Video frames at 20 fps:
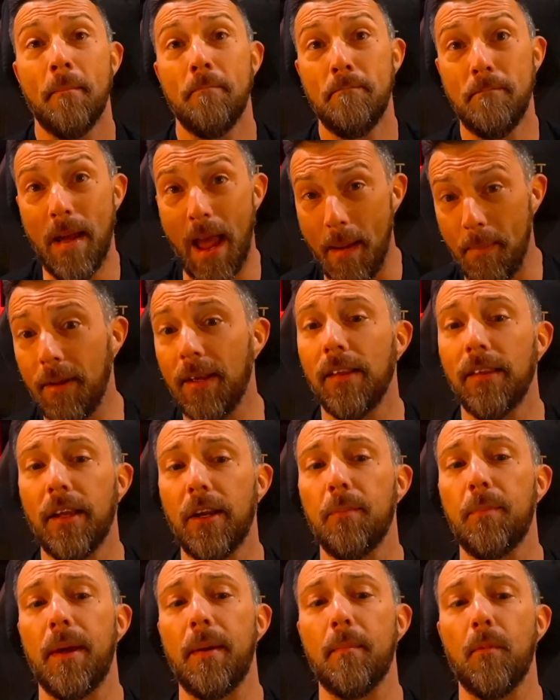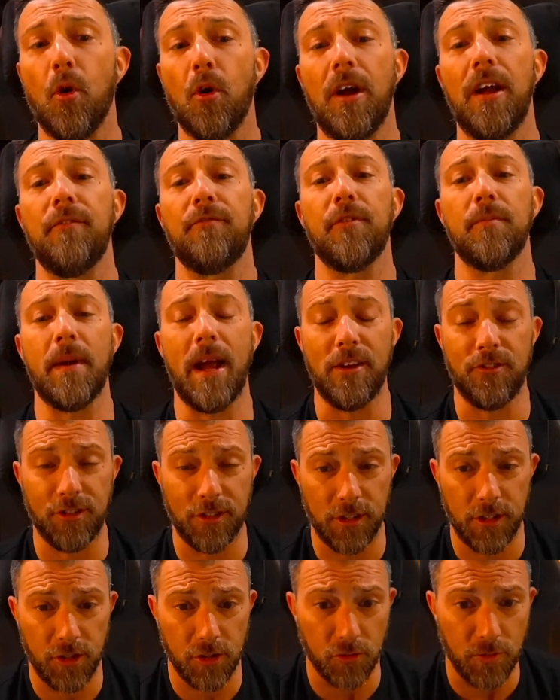Maybe a little bit more information
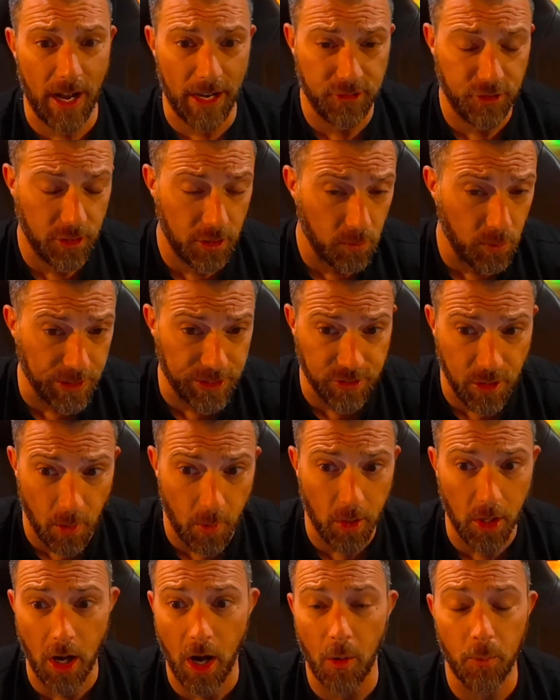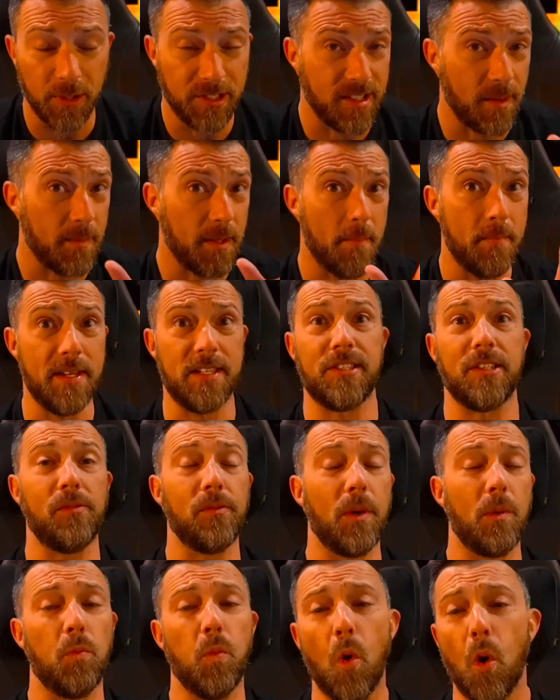and direction on what's going on with some of the missing
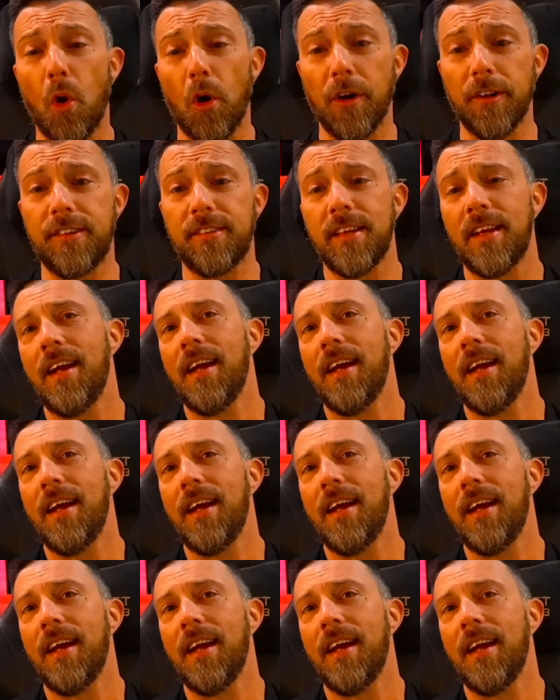rewards.